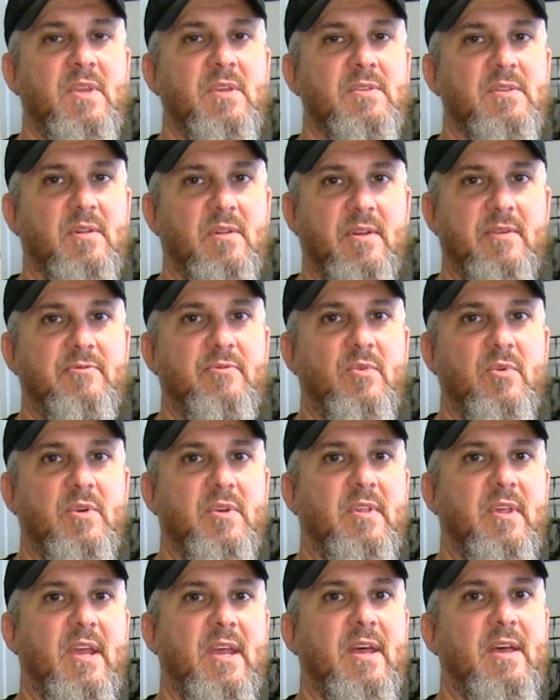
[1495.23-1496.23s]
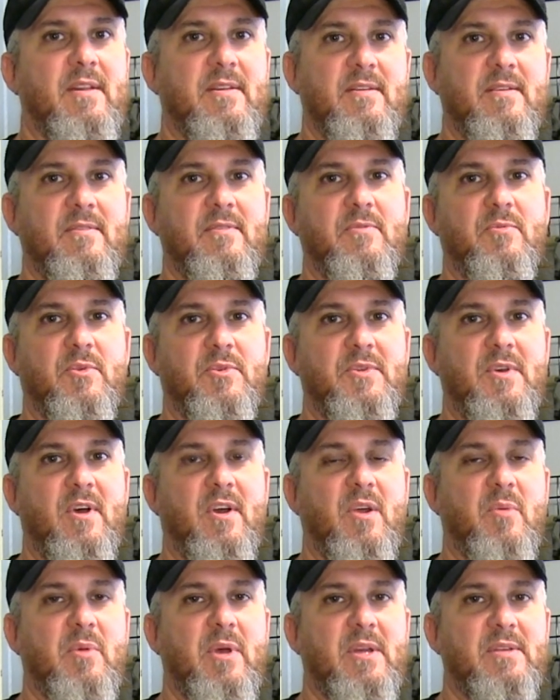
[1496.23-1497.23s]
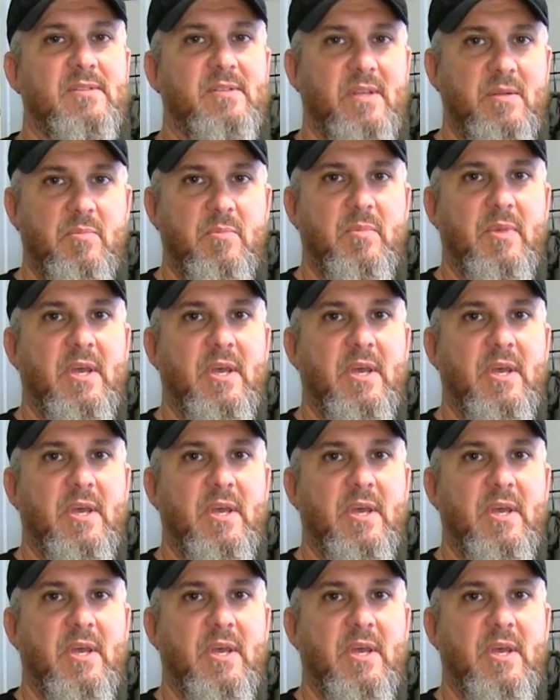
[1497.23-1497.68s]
So look forward to that. We'll talk about sleeping